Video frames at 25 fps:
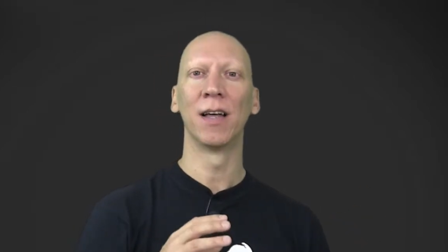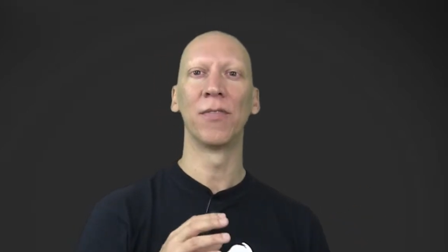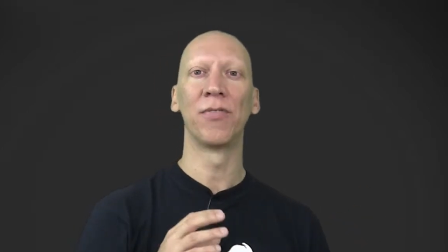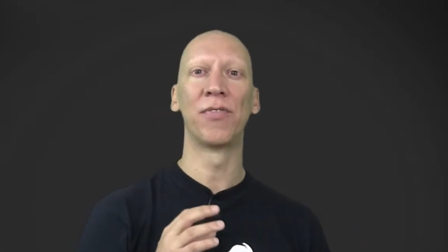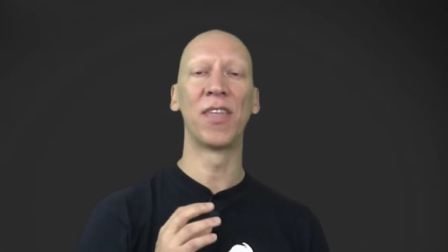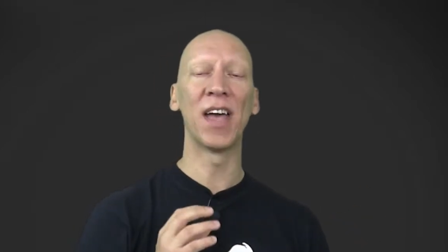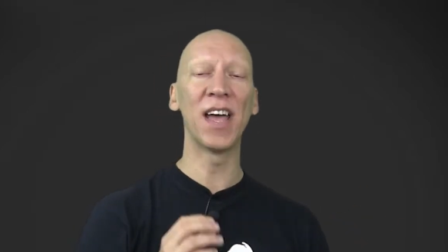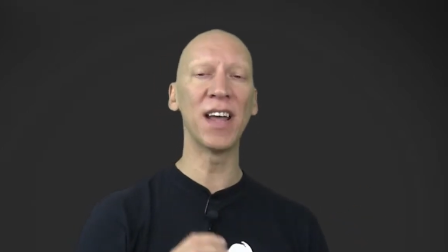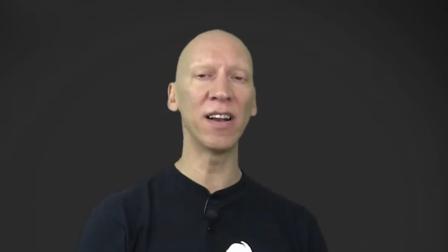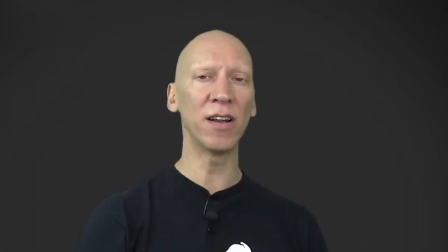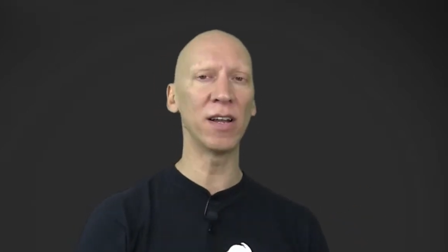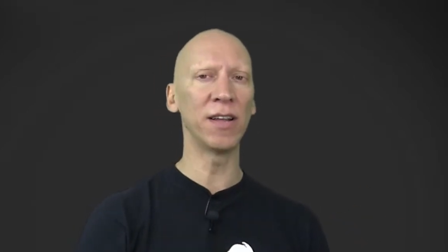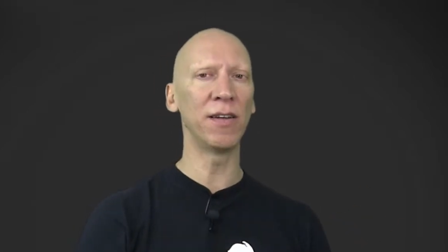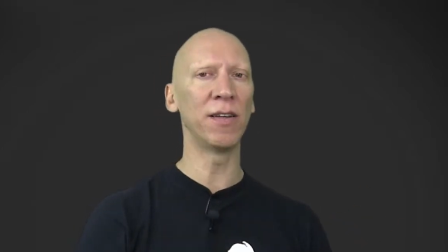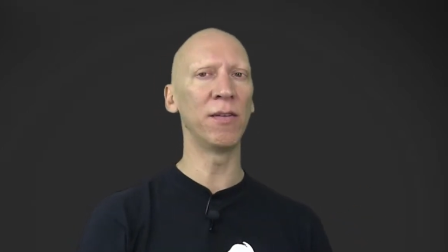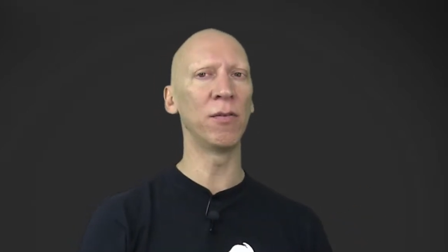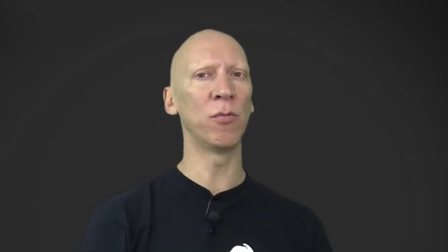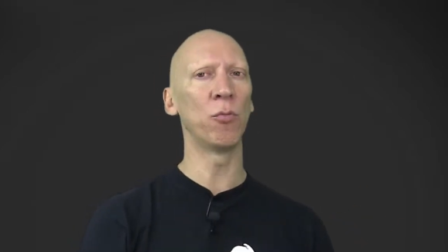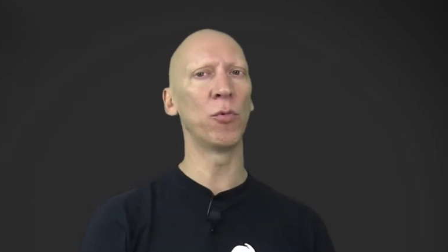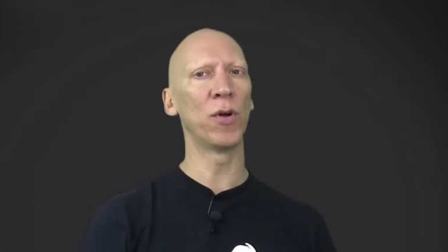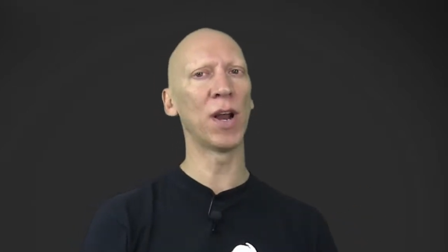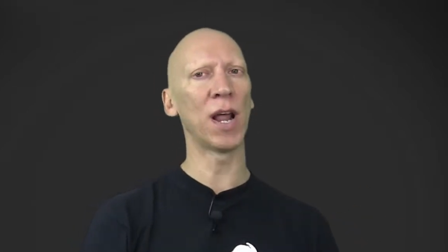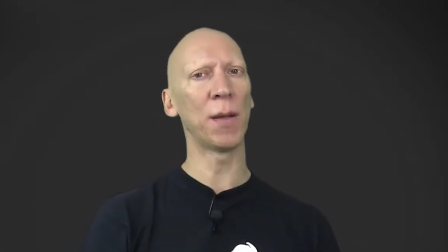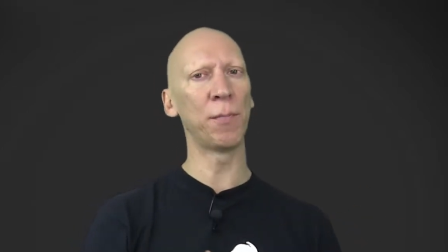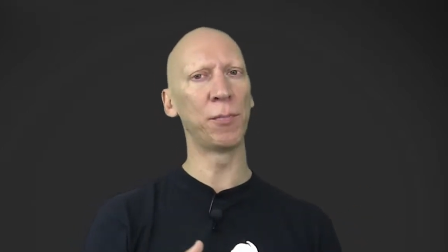
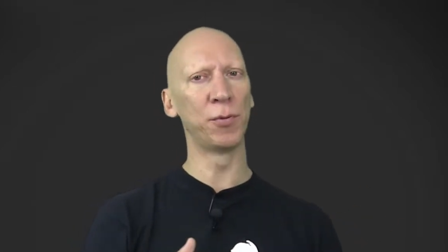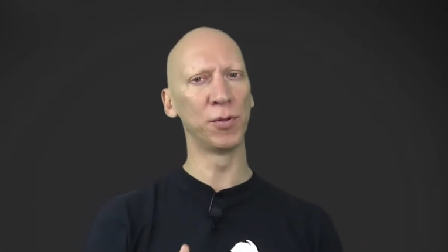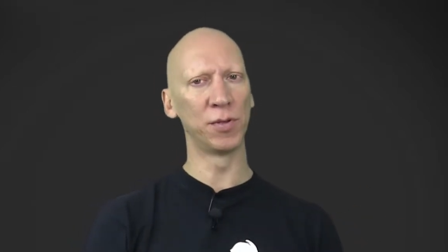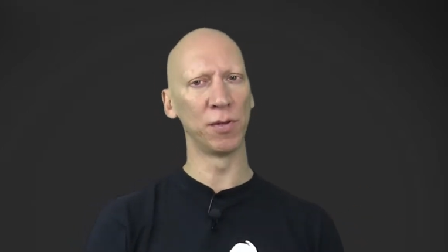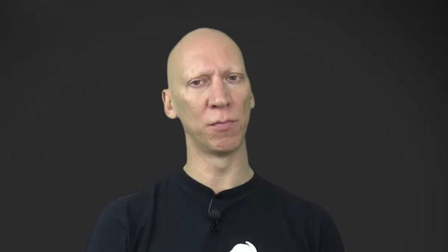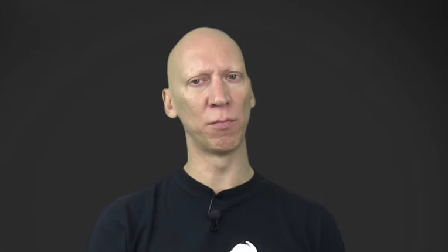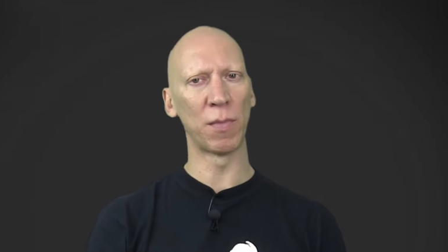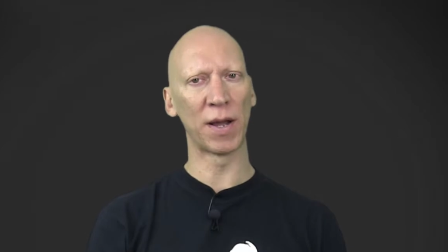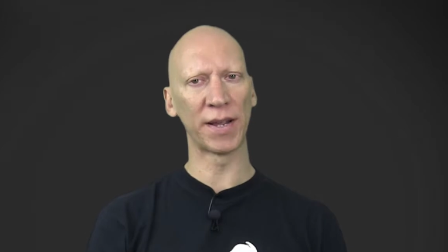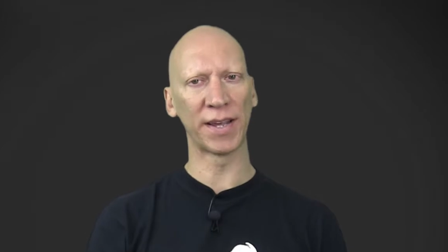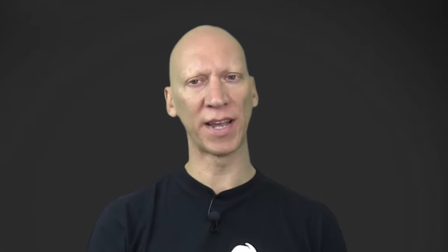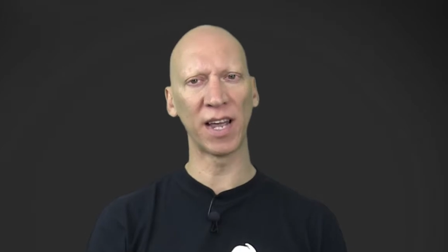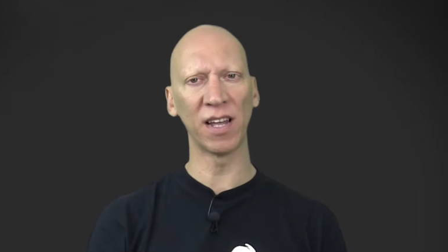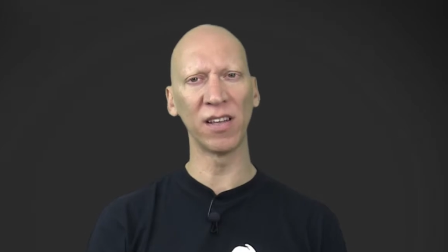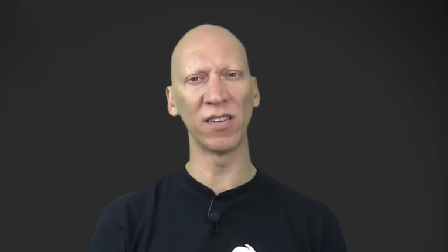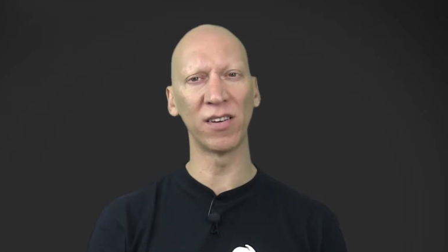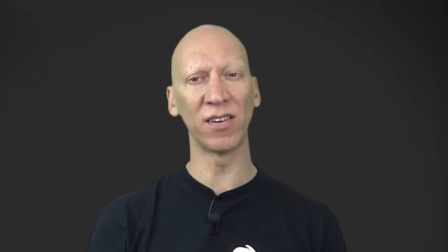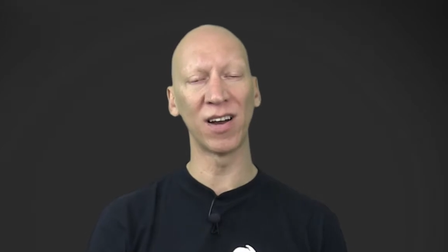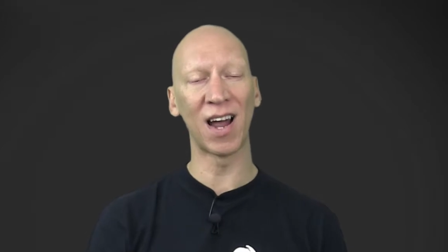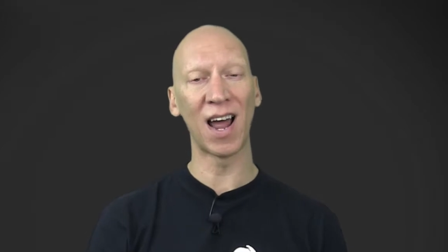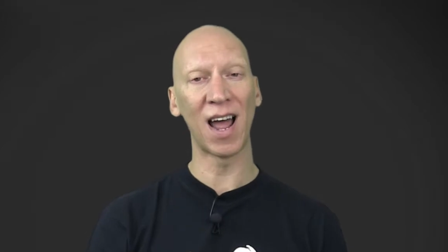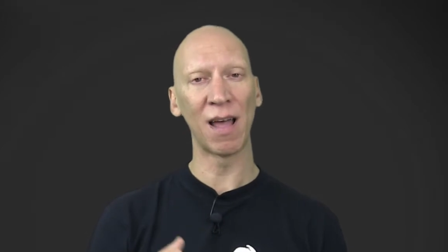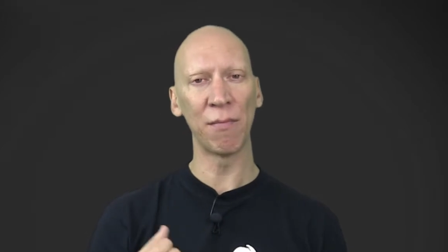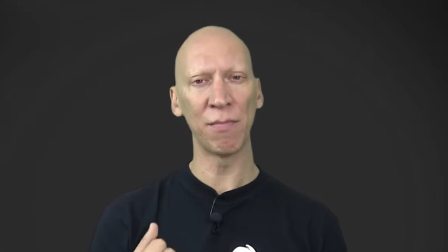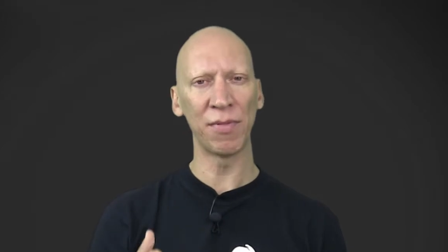Then when I put in my
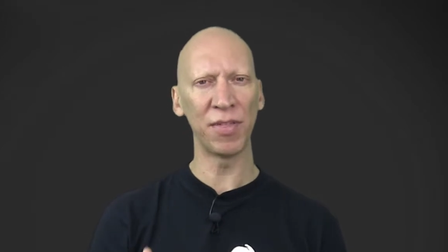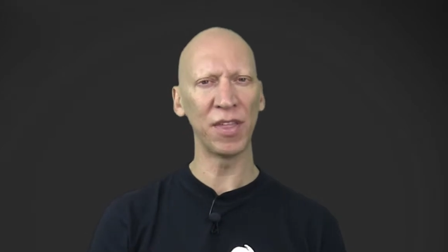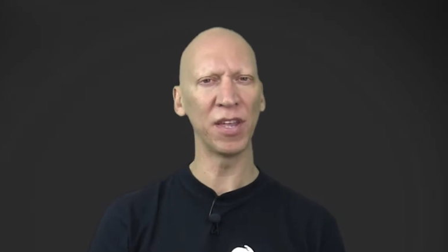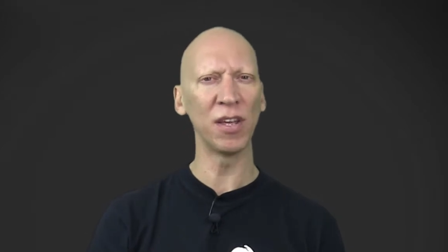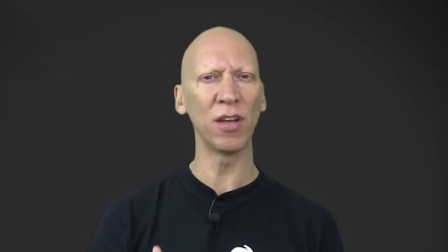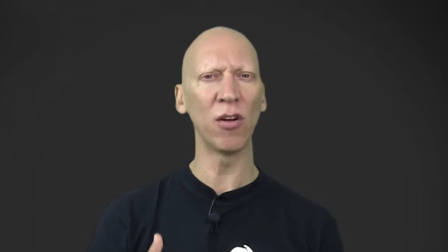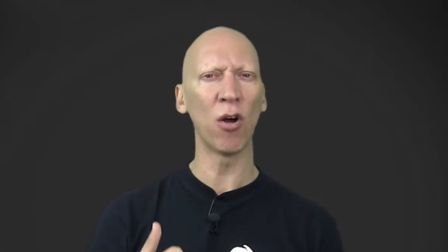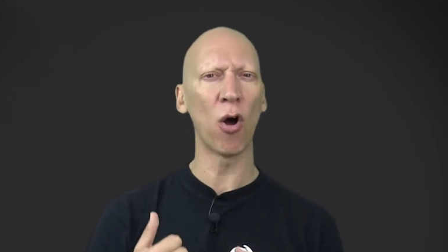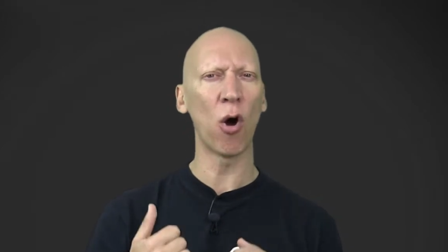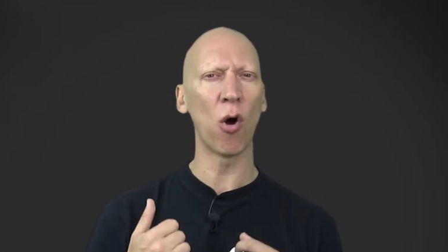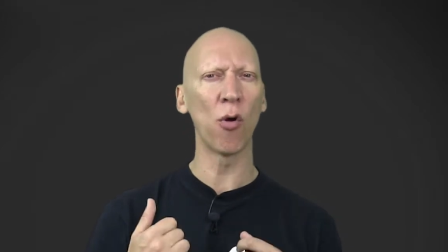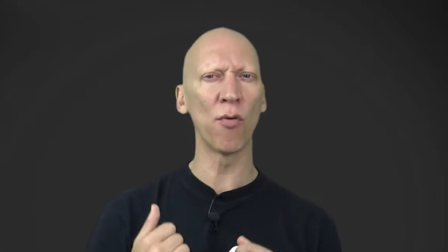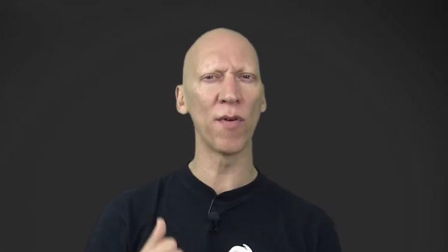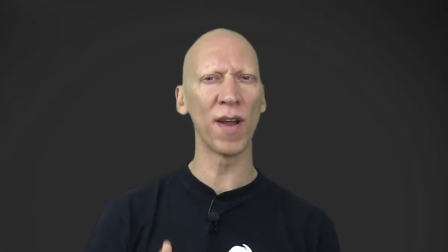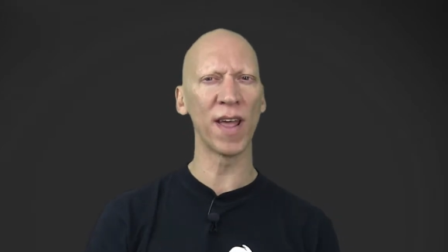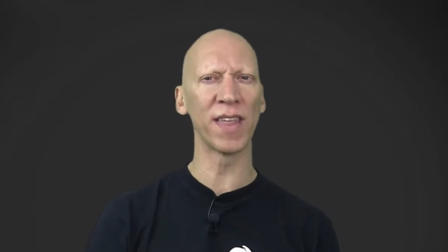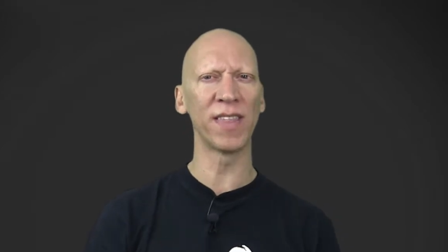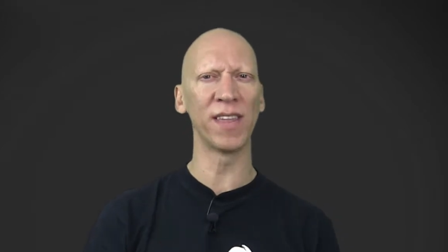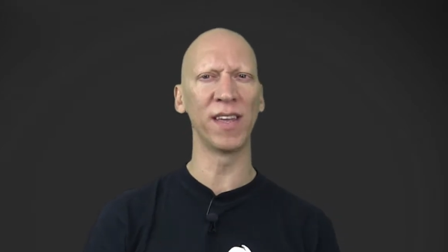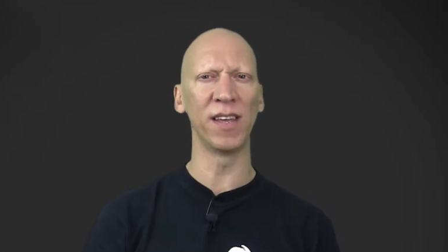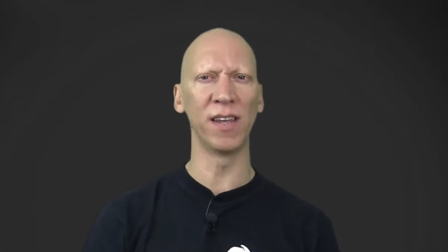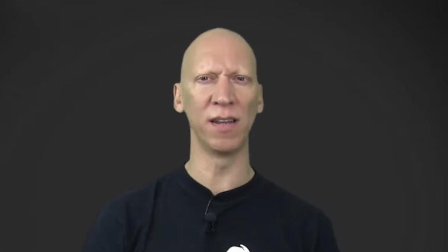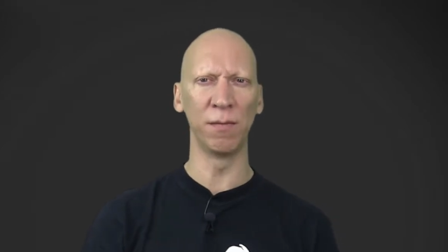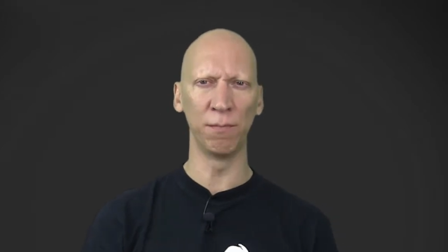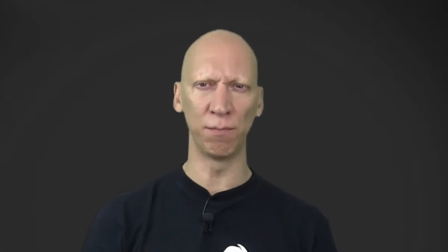calendar, I'm thinking
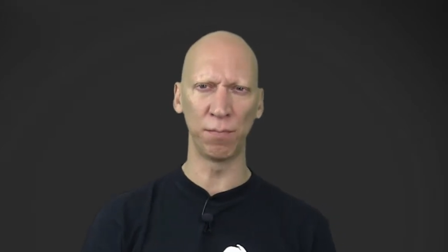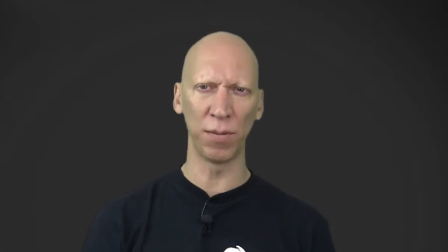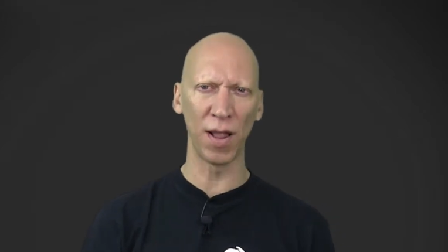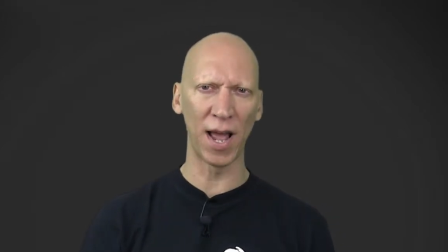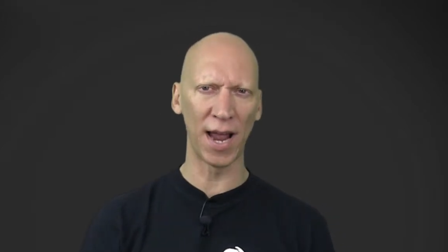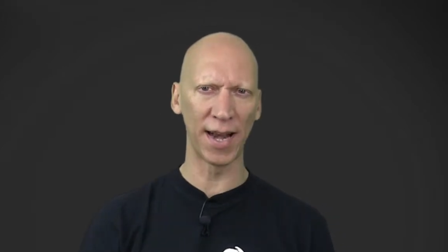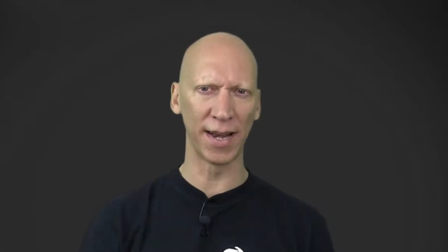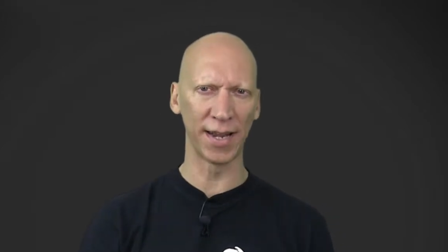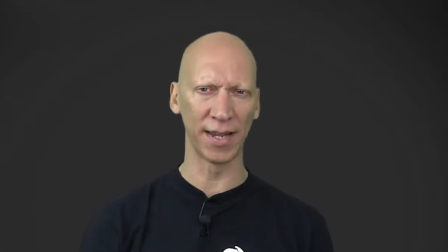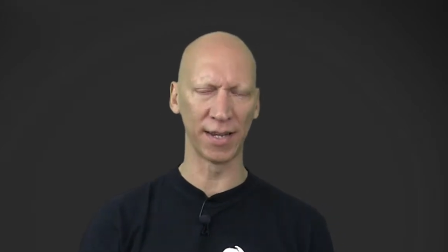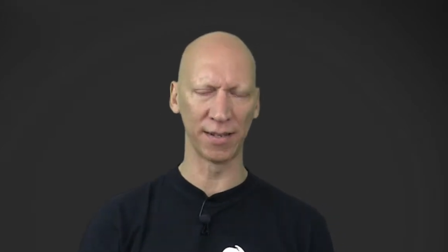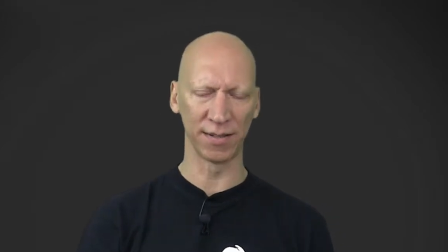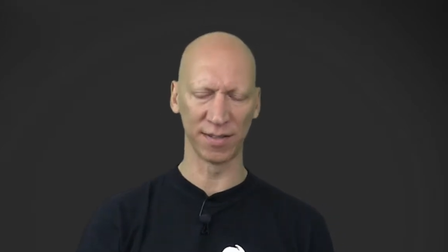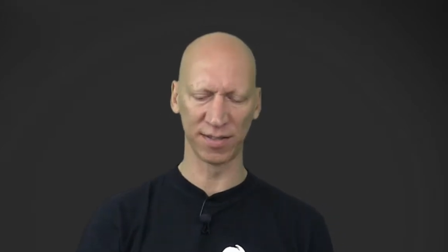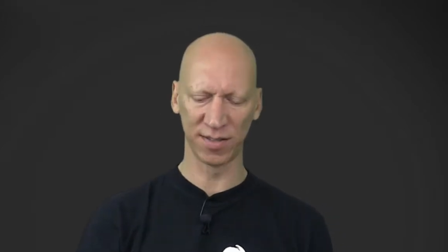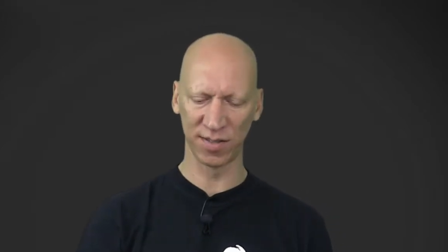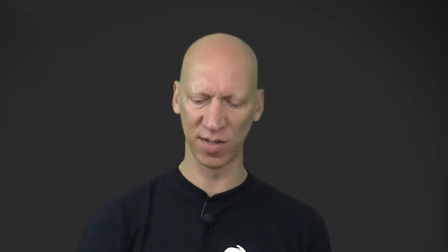already in planning.